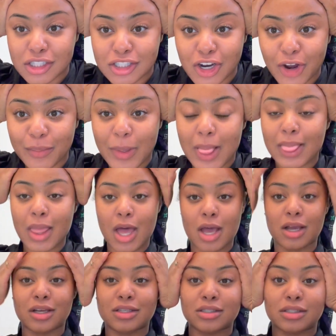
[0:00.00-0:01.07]
I started
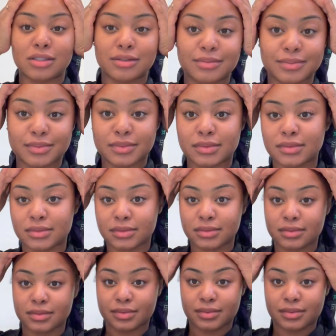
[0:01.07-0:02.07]
doing these locks.